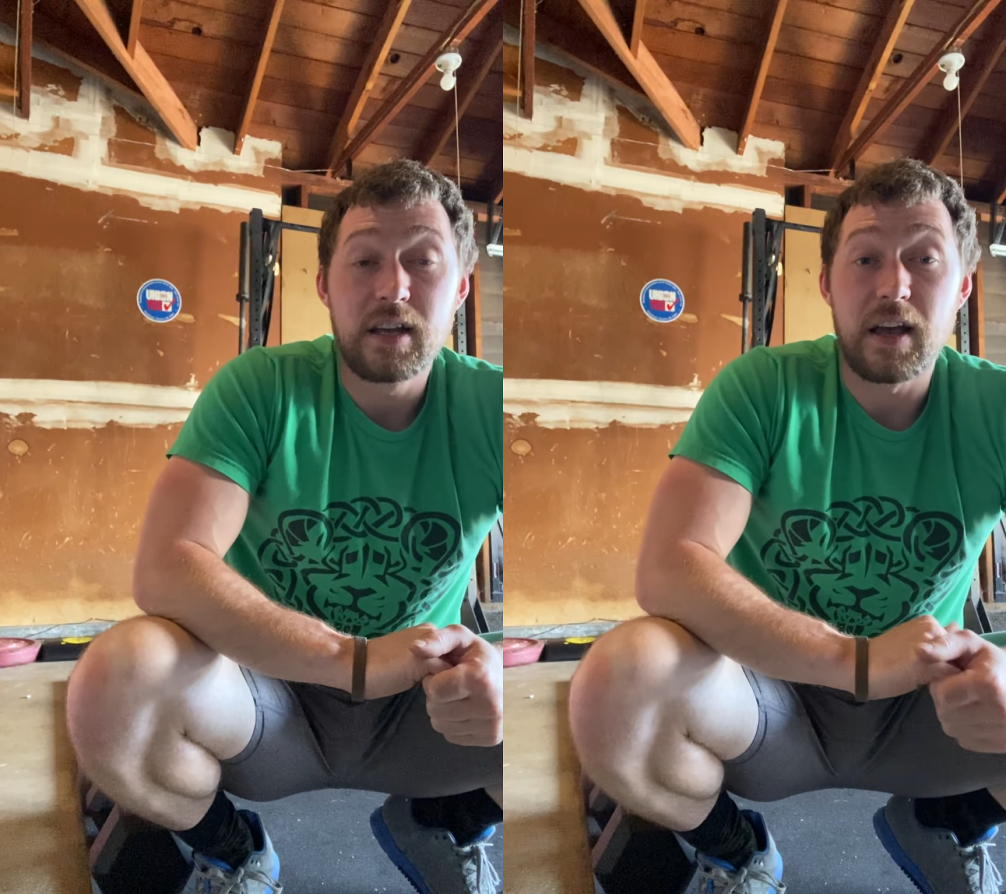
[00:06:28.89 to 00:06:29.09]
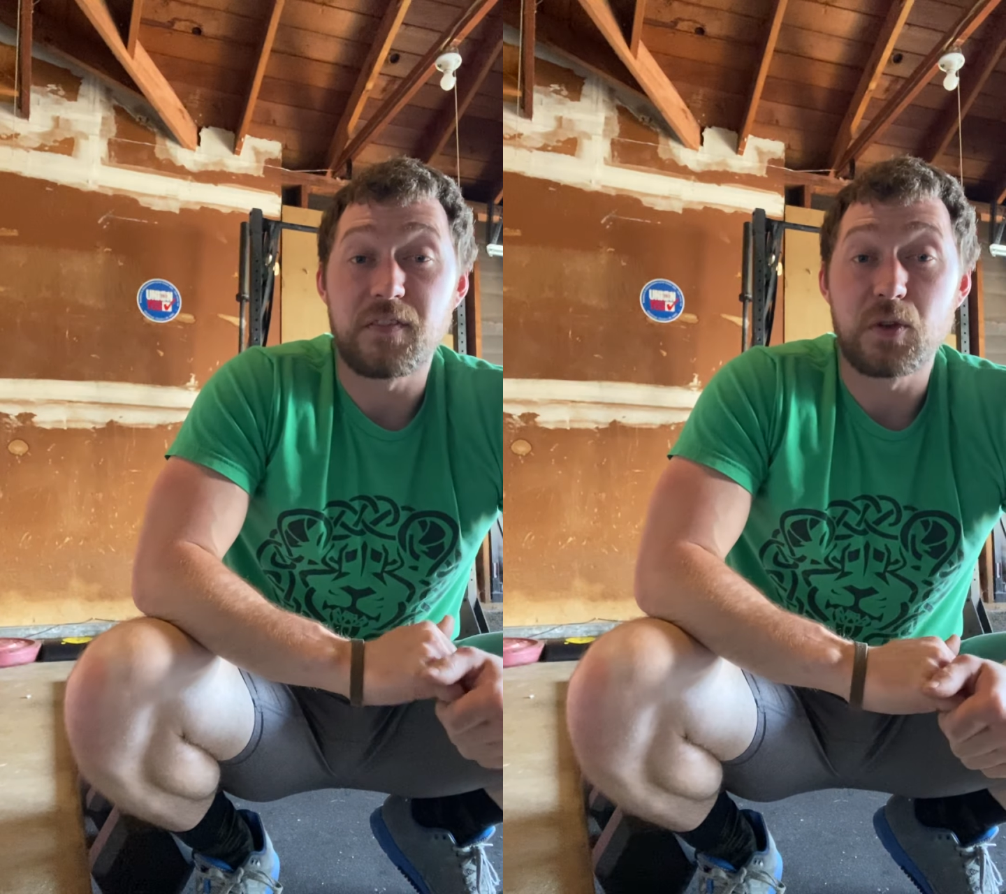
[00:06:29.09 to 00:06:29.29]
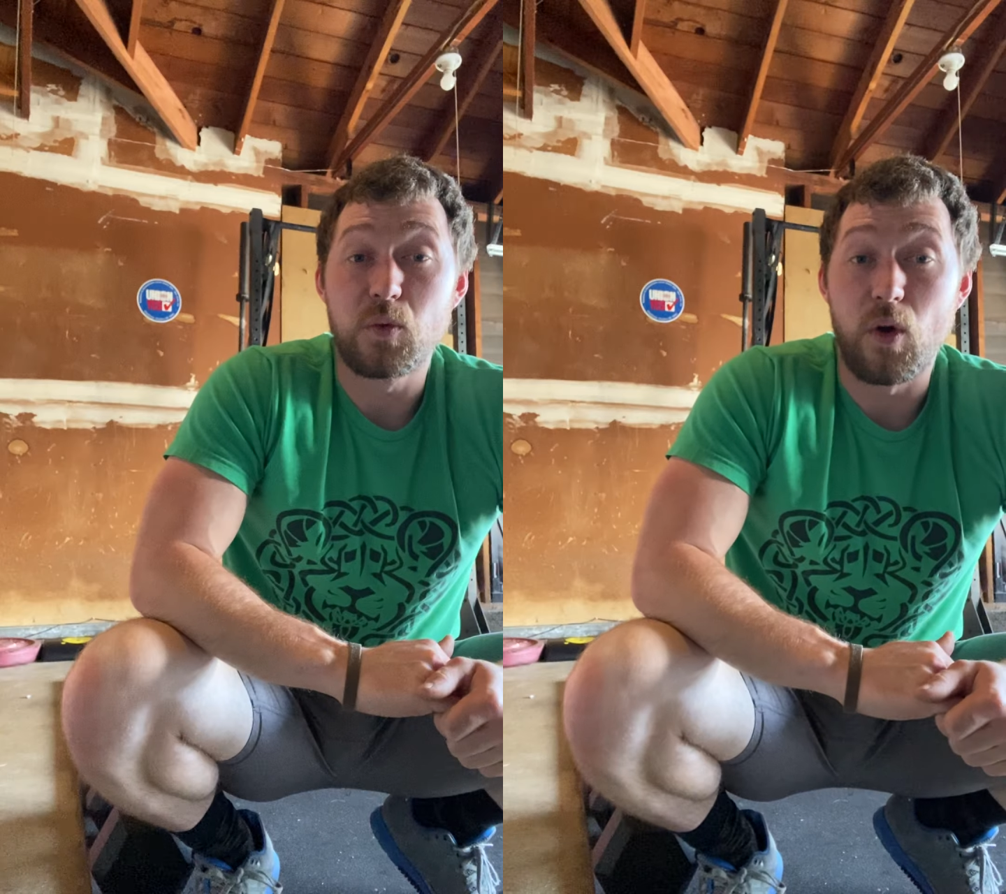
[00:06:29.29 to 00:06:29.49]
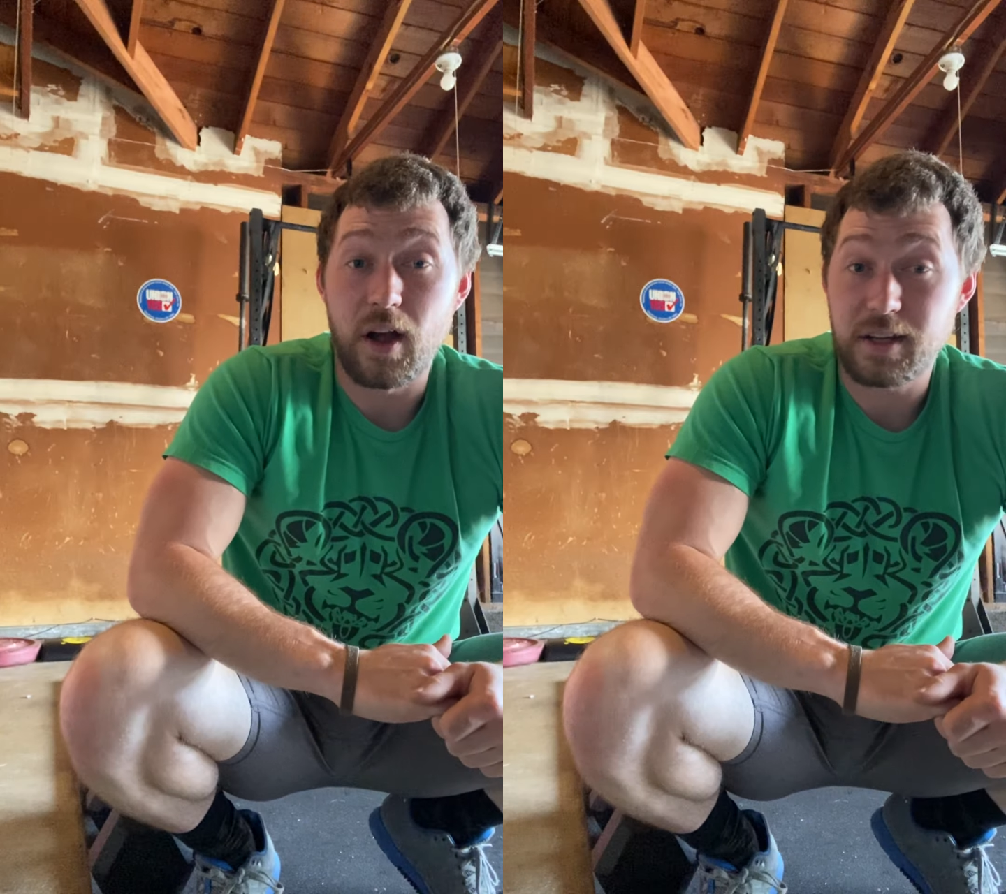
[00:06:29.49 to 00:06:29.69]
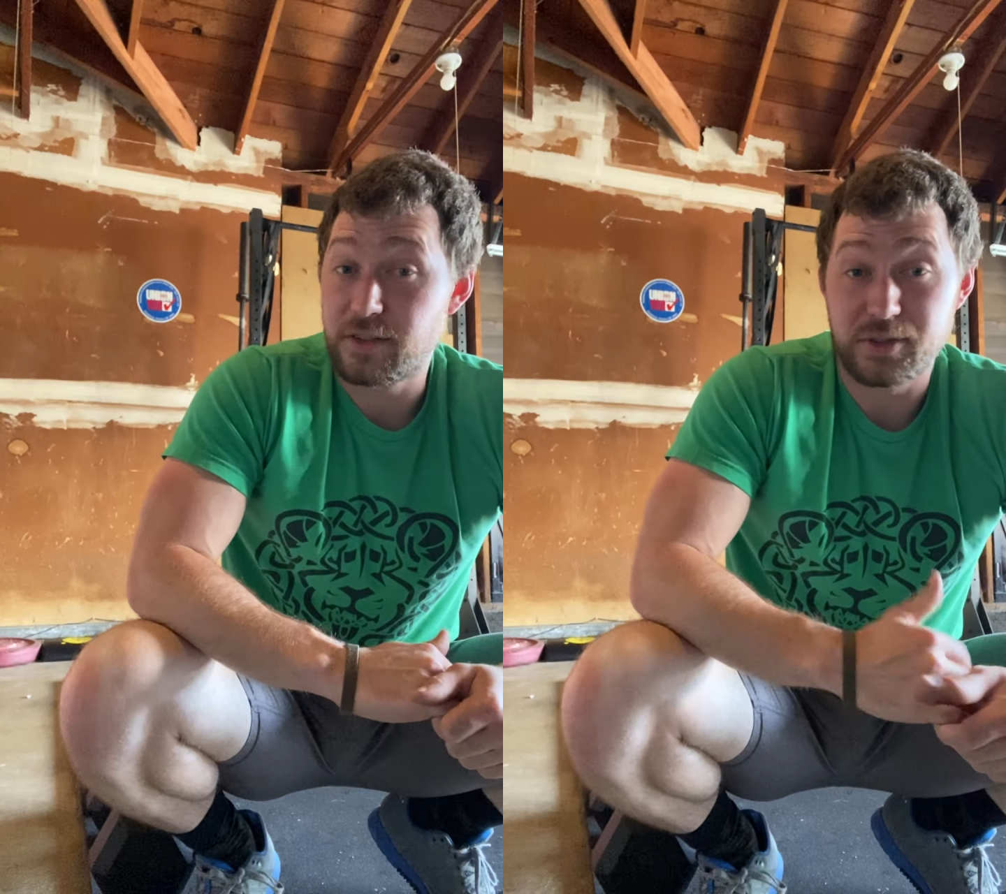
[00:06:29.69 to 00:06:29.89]
If you
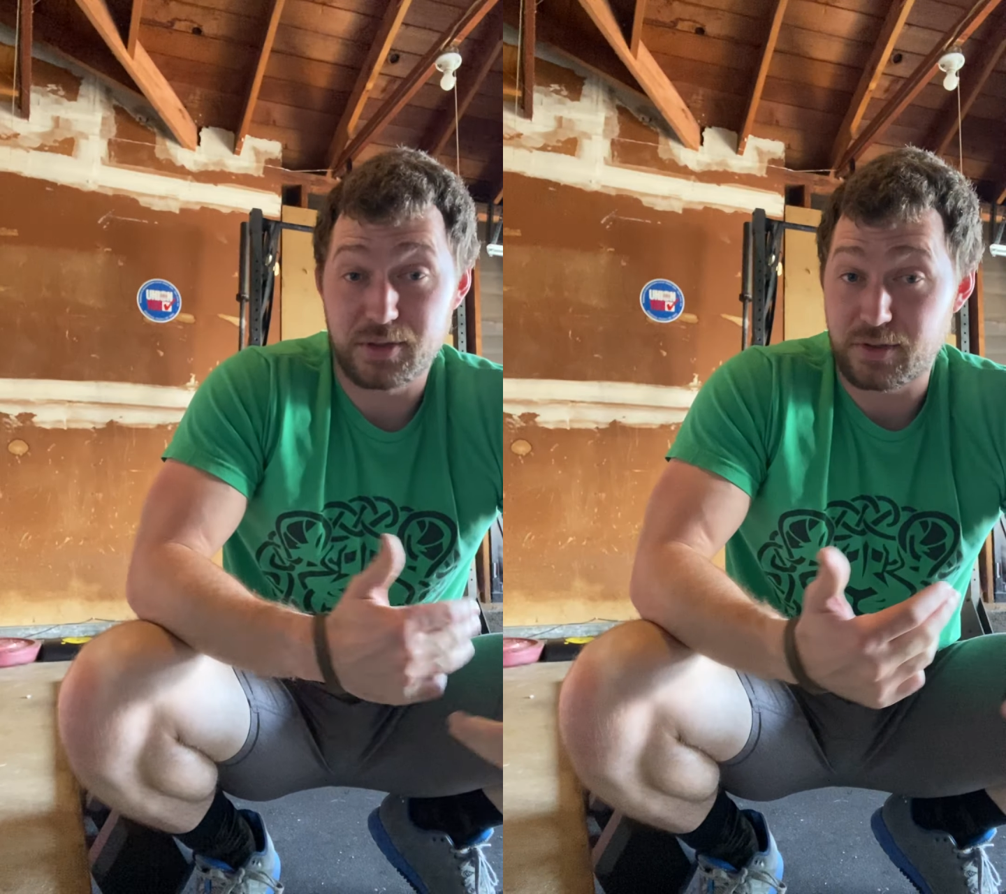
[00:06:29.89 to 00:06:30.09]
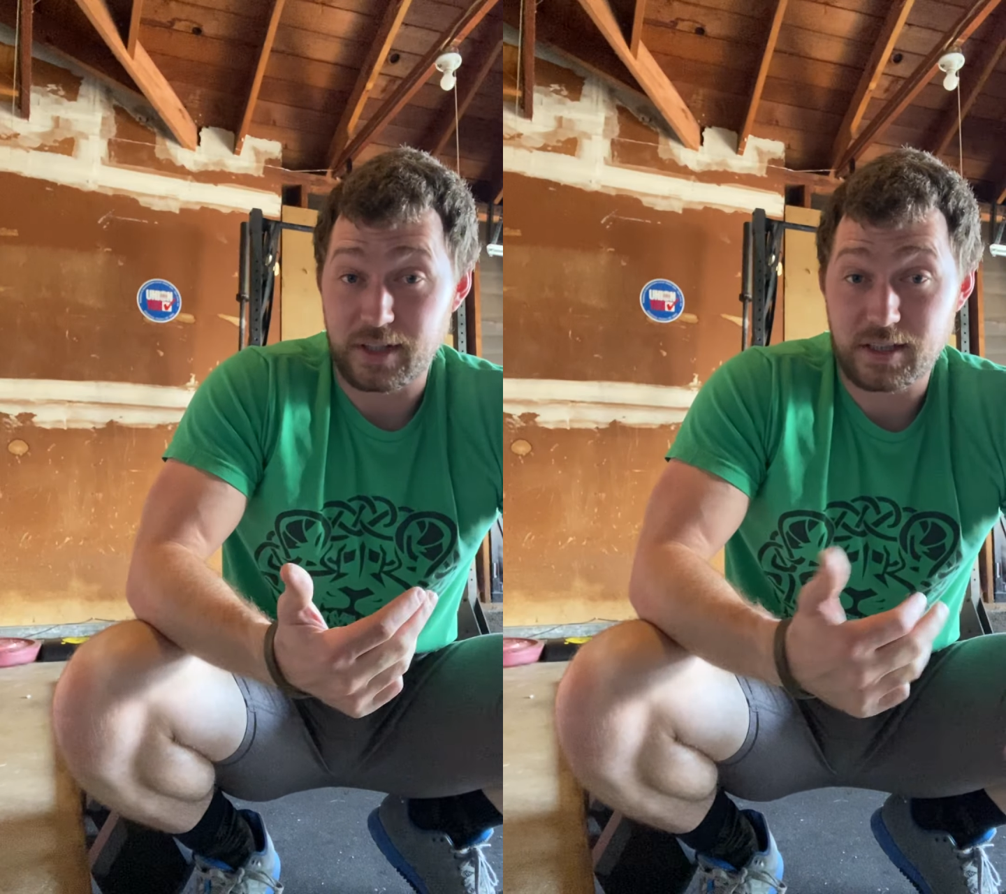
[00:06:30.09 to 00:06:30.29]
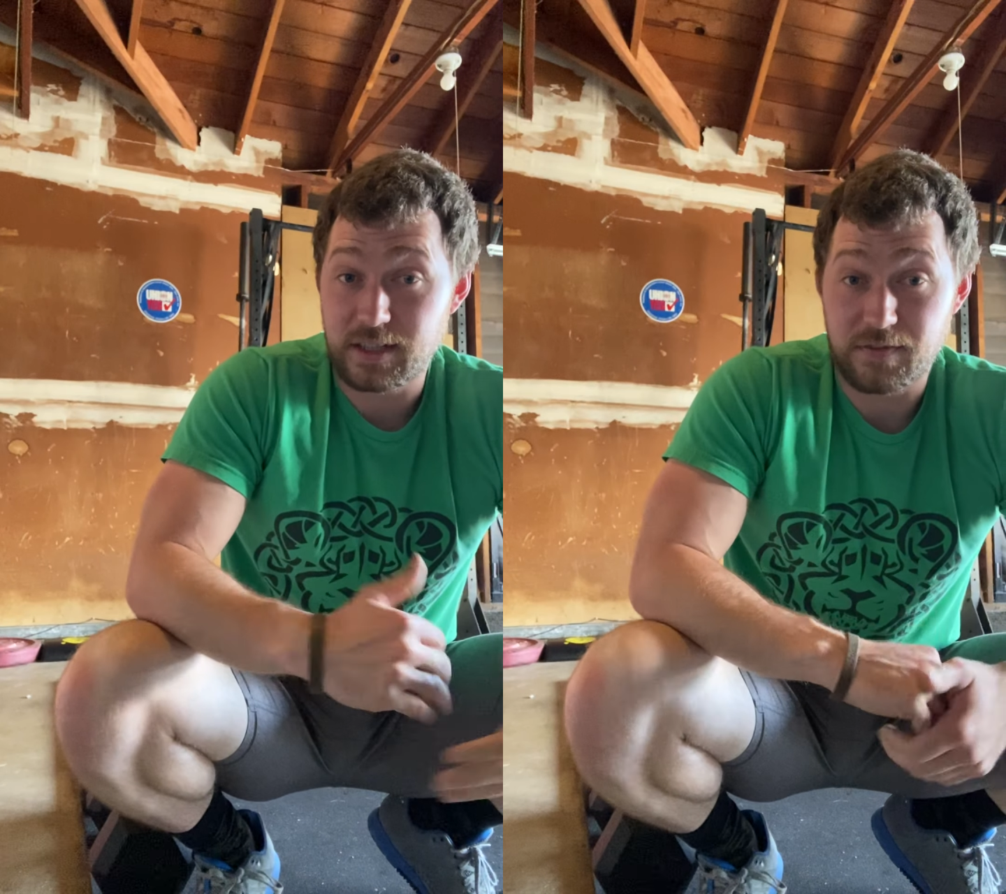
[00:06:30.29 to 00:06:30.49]
want, you can do strict